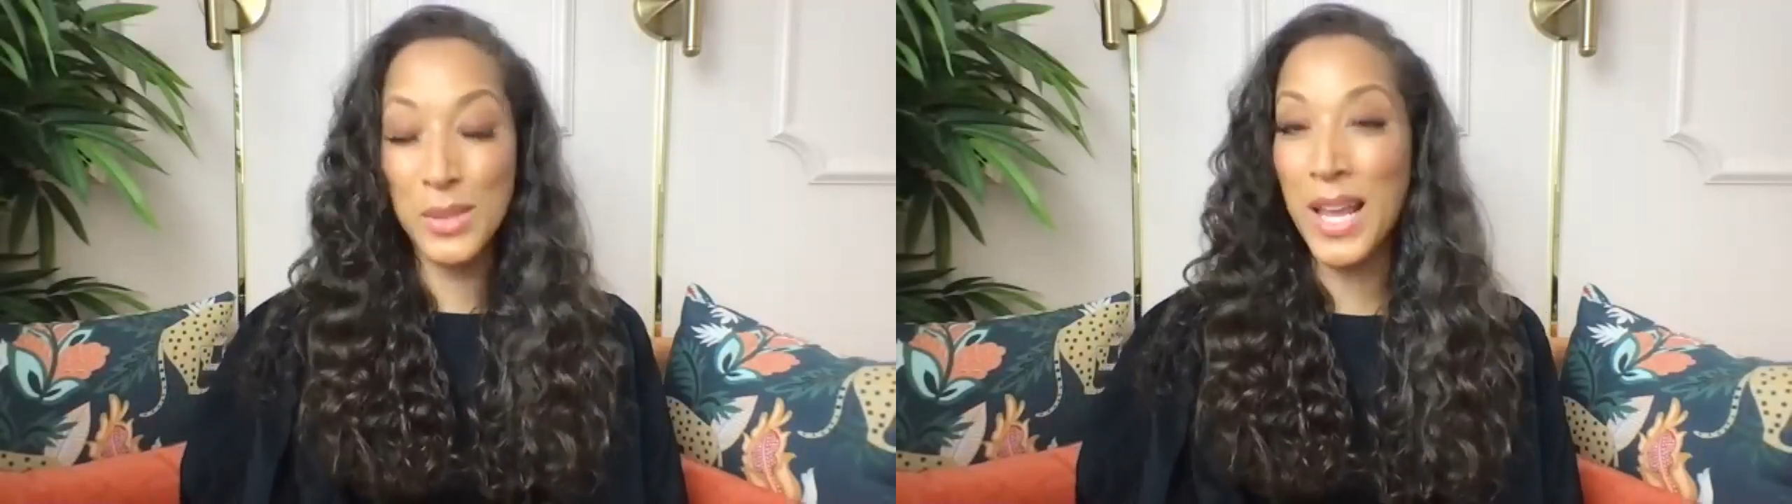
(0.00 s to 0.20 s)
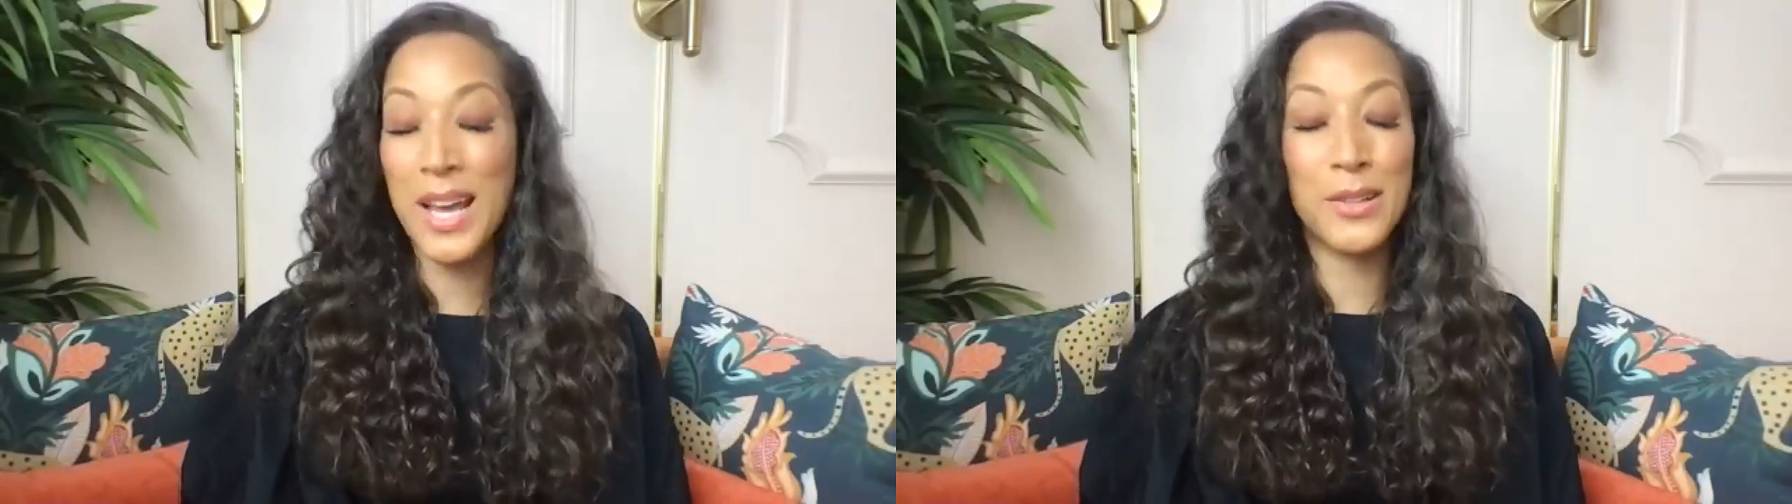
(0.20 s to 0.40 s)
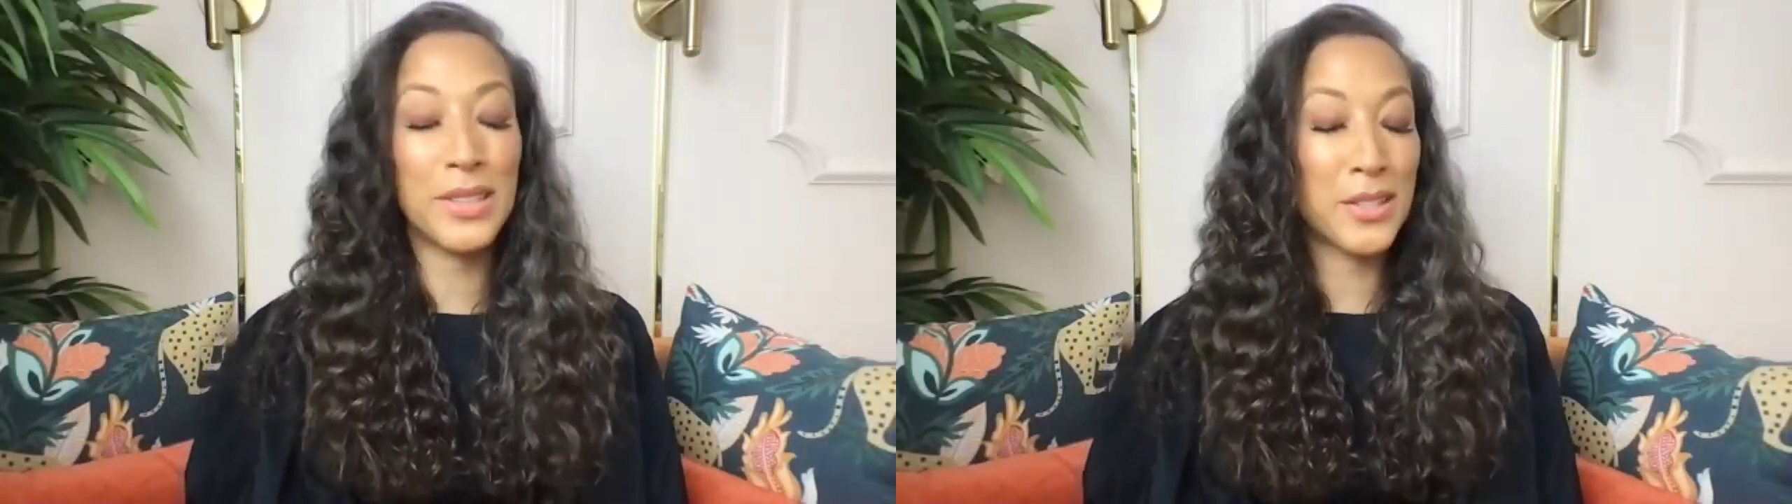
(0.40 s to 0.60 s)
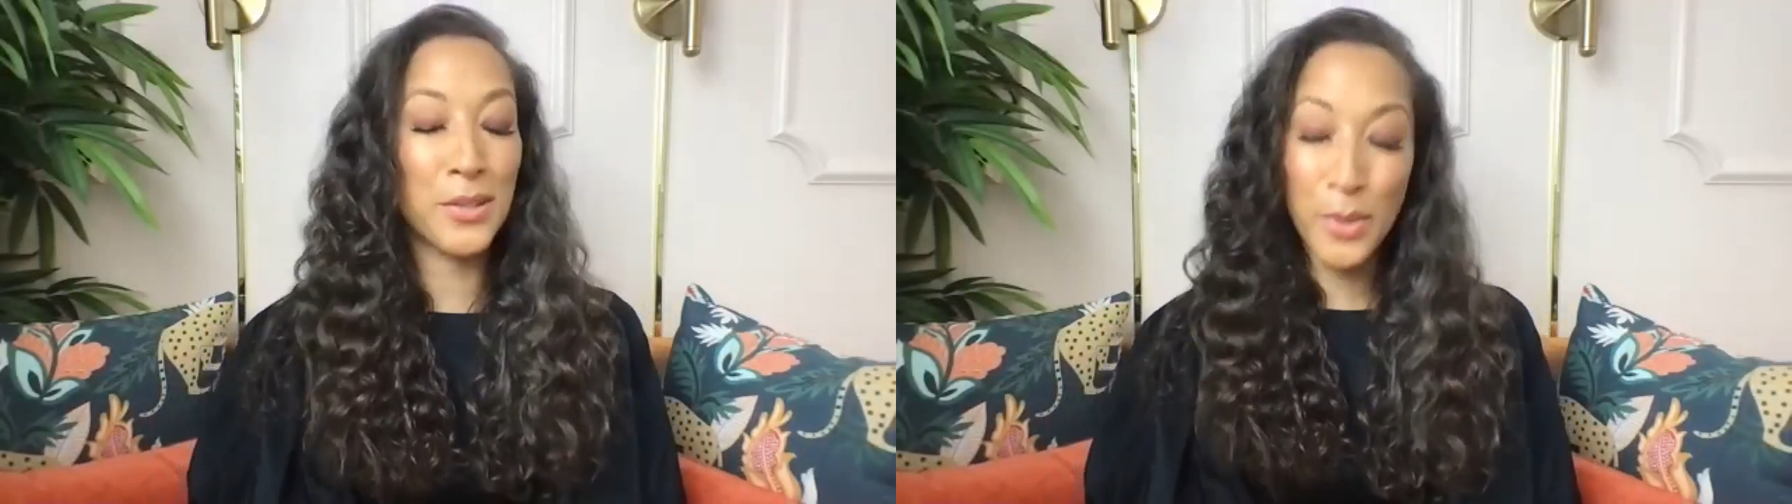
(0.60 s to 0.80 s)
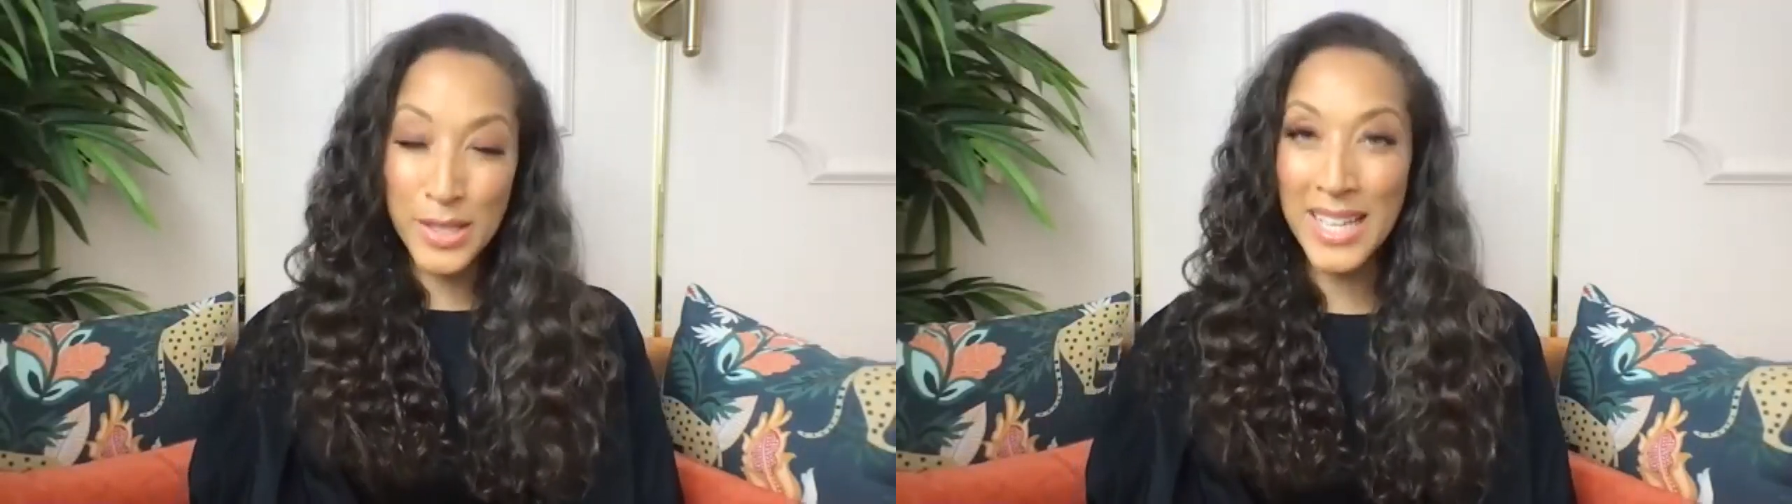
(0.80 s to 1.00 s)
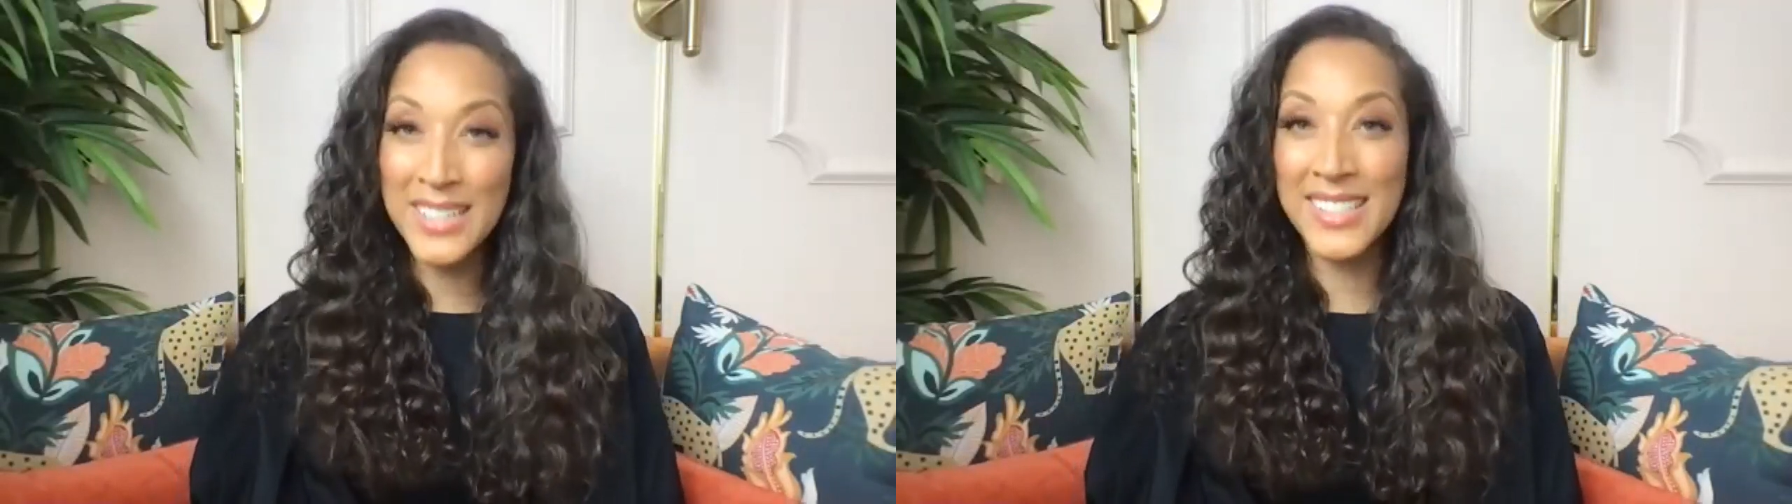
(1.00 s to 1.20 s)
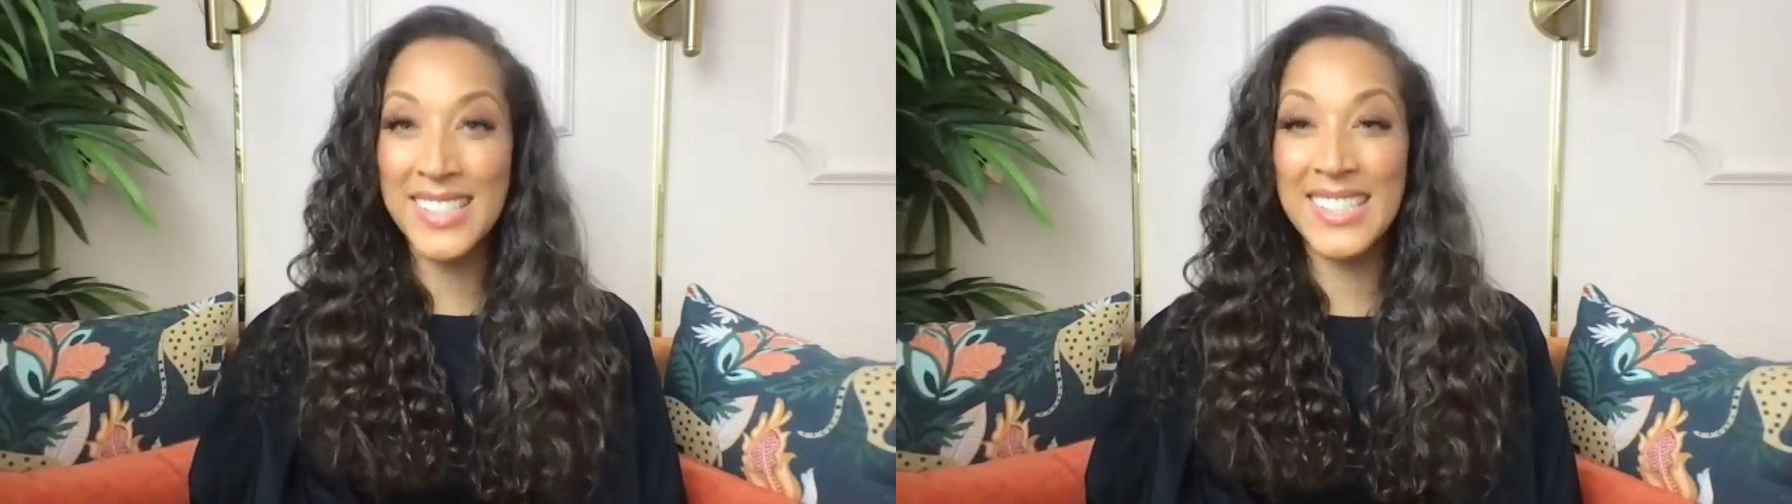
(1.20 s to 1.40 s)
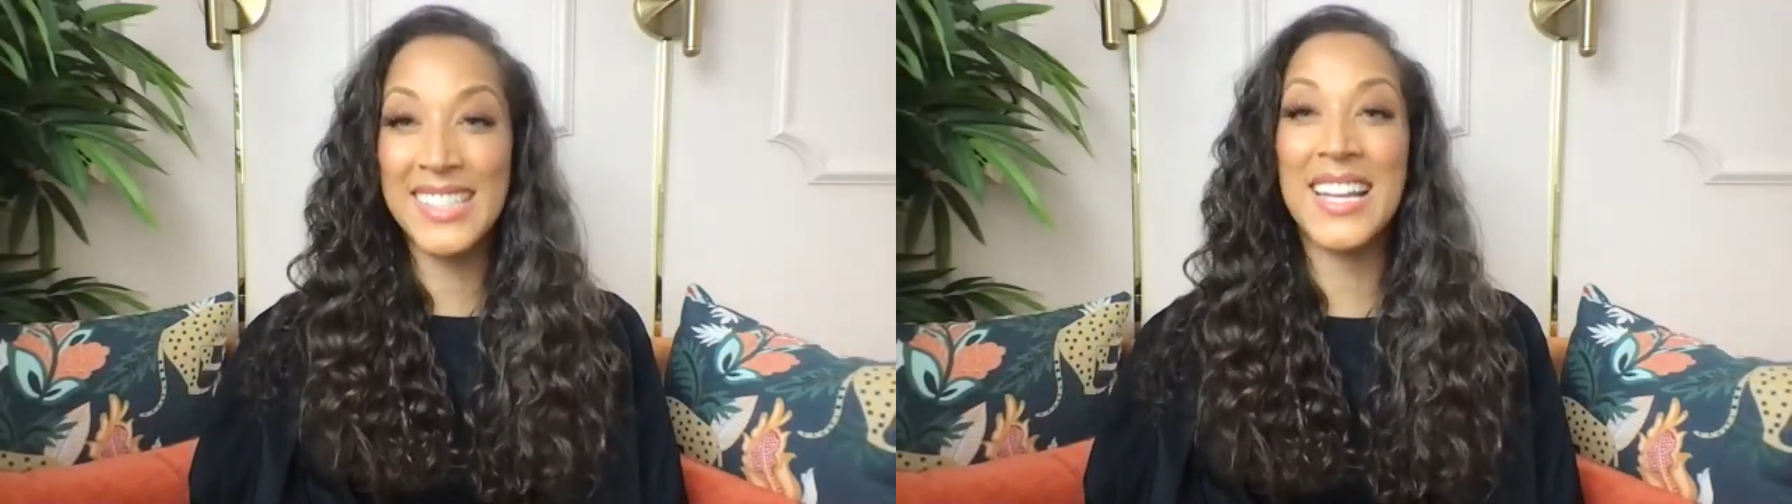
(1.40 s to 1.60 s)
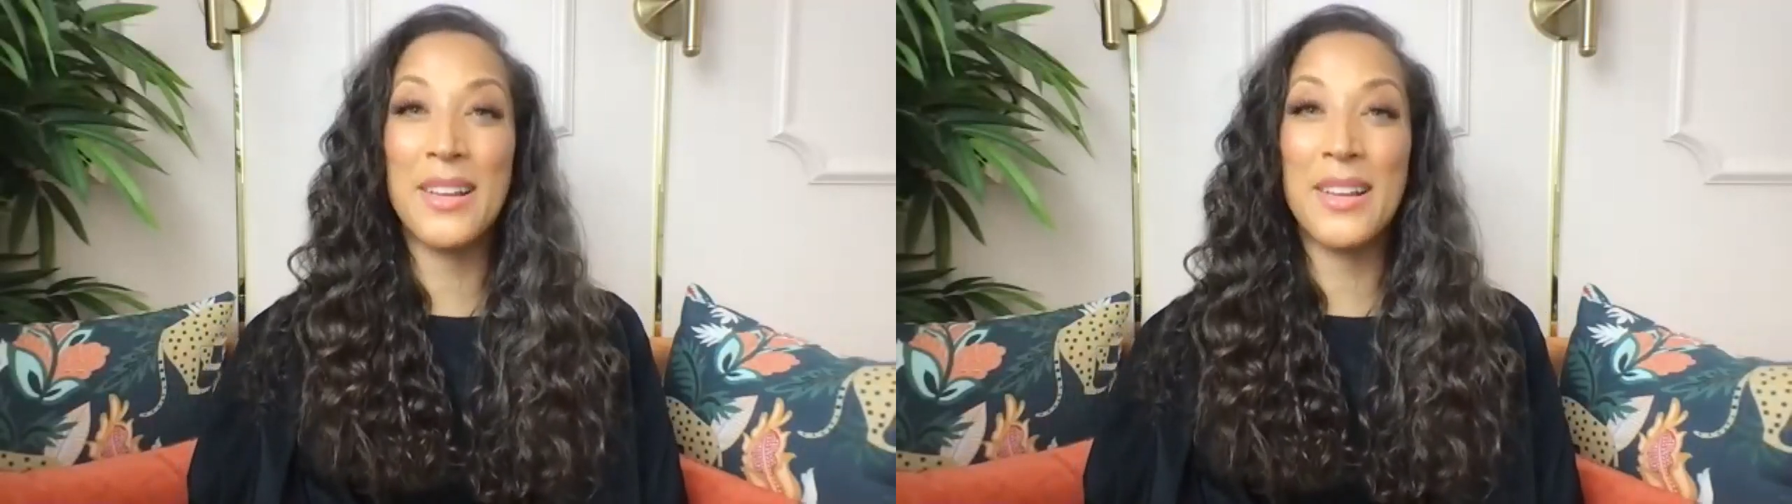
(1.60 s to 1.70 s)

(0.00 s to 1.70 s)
We had her in two more sketches this season,